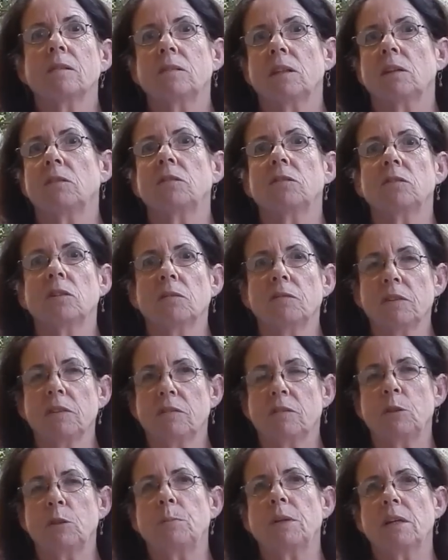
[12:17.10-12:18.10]
So it had
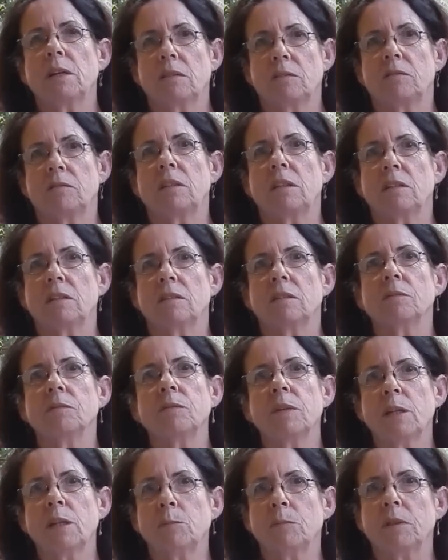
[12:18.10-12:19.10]
obviously passed down in the
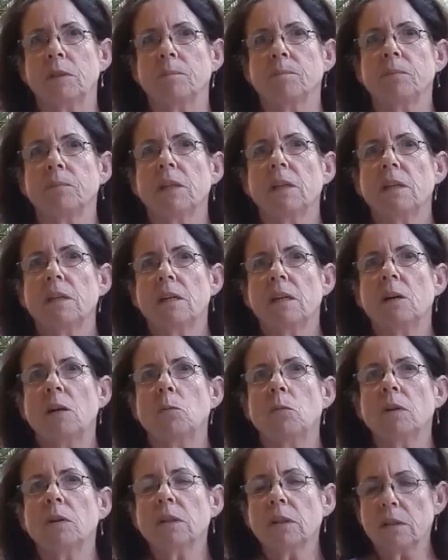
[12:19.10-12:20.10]
family. And
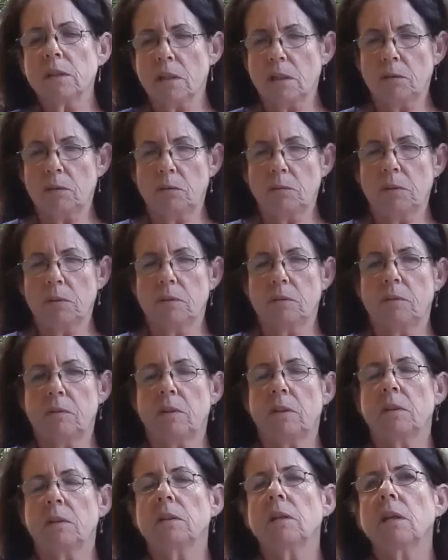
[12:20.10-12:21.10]
what I came to
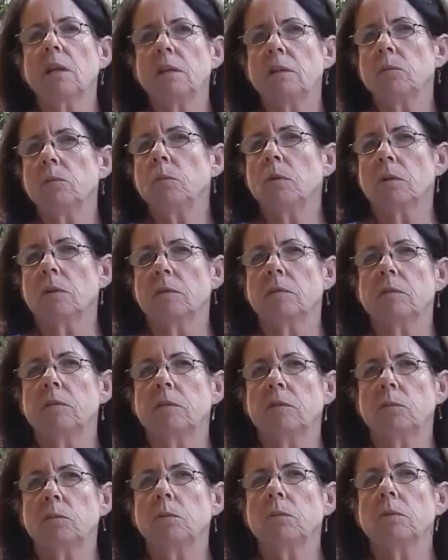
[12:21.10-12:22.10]
understand later was
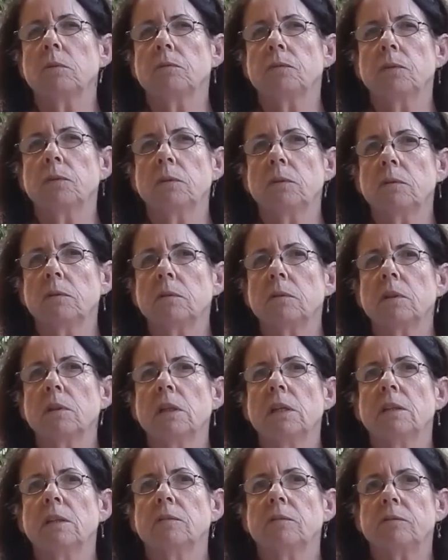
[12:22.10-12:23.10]
this was the first
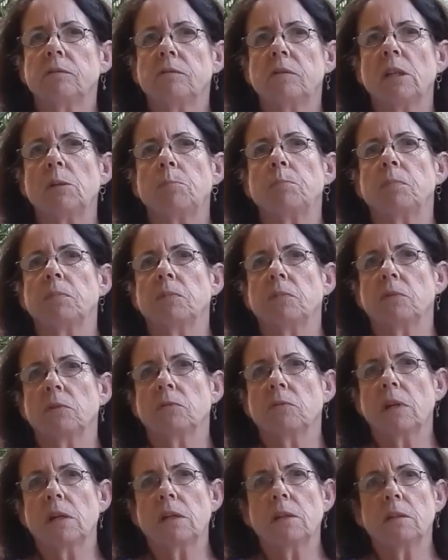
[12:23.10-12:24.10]
step. The
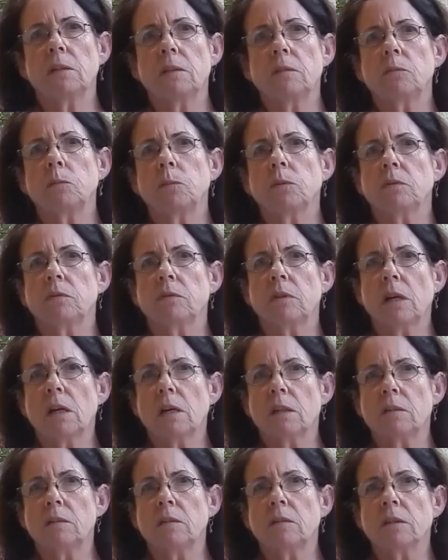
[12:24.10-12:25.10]
Greys were
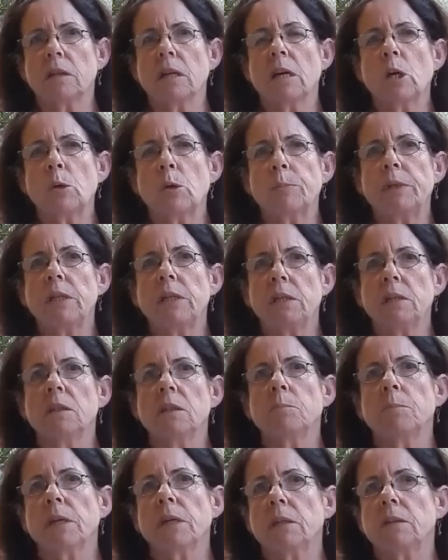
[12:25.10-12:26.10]
starting to come in
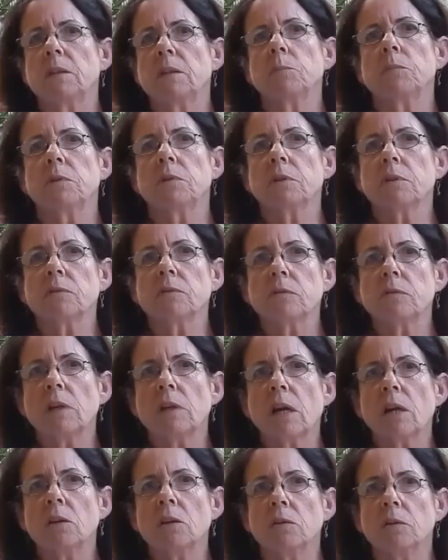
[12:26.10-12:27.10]
and make themselves
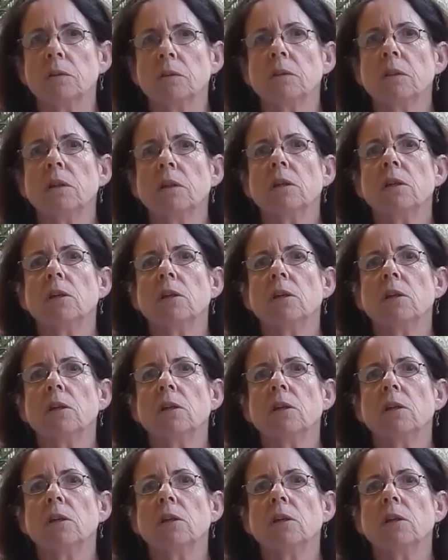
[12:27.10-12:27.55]
known,